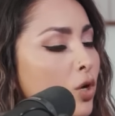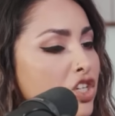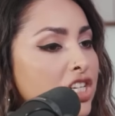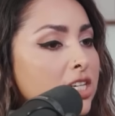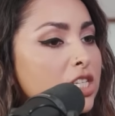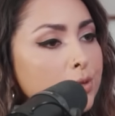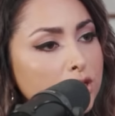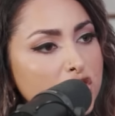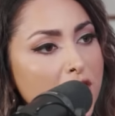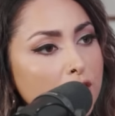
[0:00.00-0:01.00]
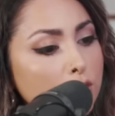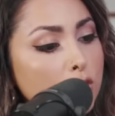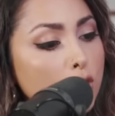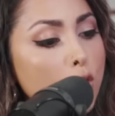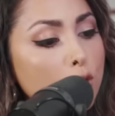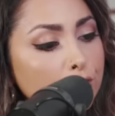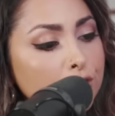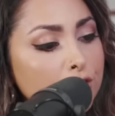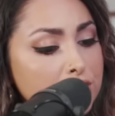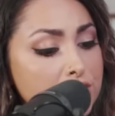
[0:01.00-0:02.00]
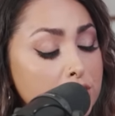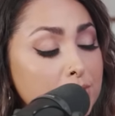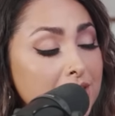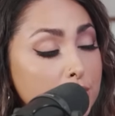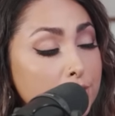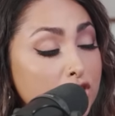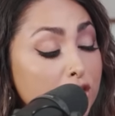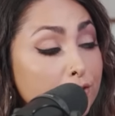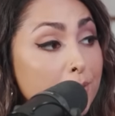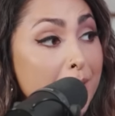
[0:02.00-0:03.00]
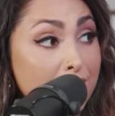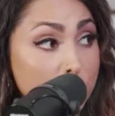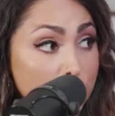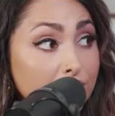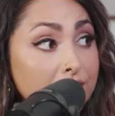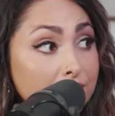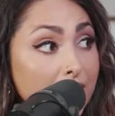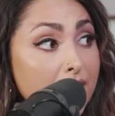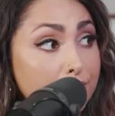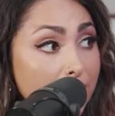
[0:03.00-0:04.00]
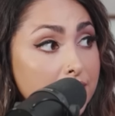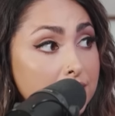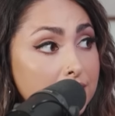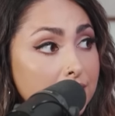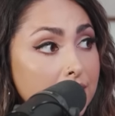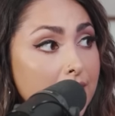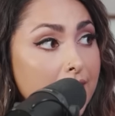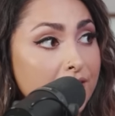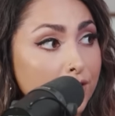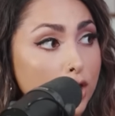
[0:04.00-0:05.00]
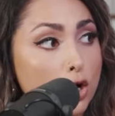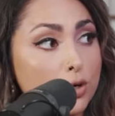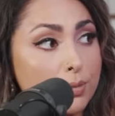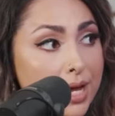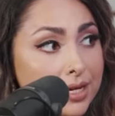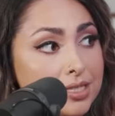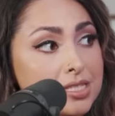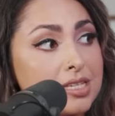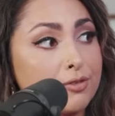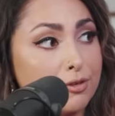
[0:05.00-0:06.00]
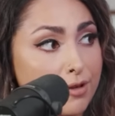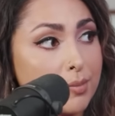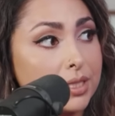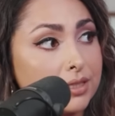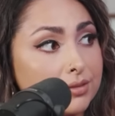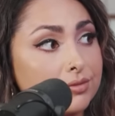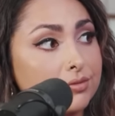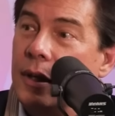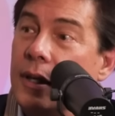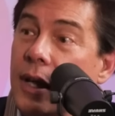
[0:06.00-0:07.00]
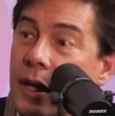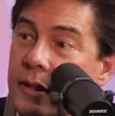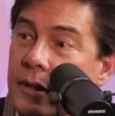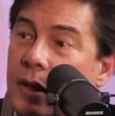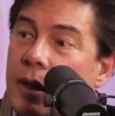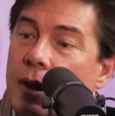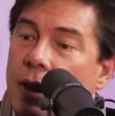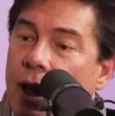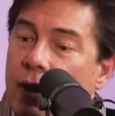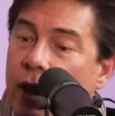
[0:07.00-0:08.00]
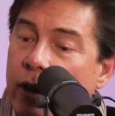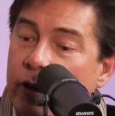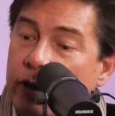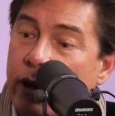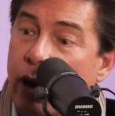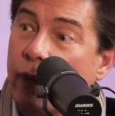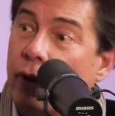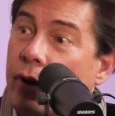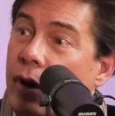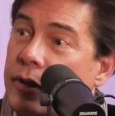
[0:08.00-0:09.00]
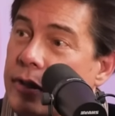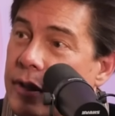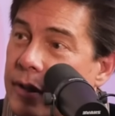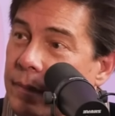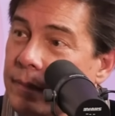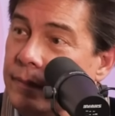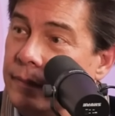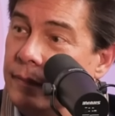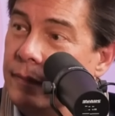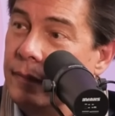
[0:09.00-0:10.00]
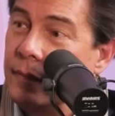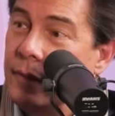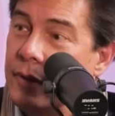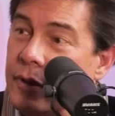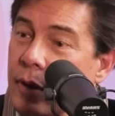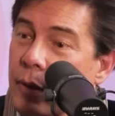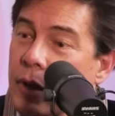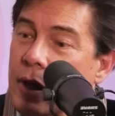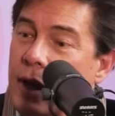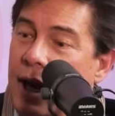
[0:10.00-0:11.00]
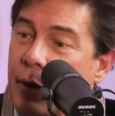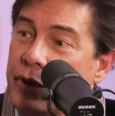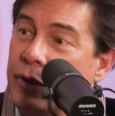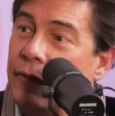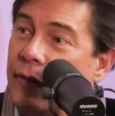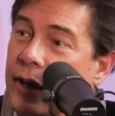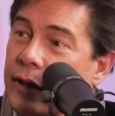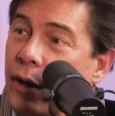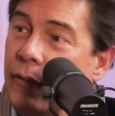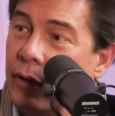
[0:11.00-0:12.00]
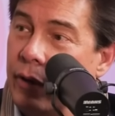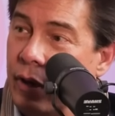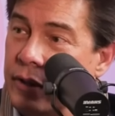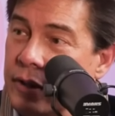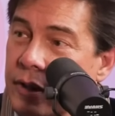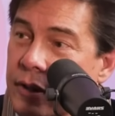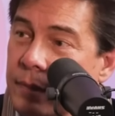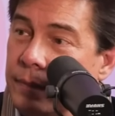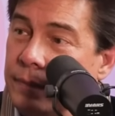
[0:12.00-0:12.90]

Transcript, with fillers: Which tends to be the shadow. The overt narcissism tends to be the shadow of the masculine, yes. I find. Yes, yes. And the codependency of the feminine. Yes. And then there's covert narcissism. Right. So how would you define covert narcissism?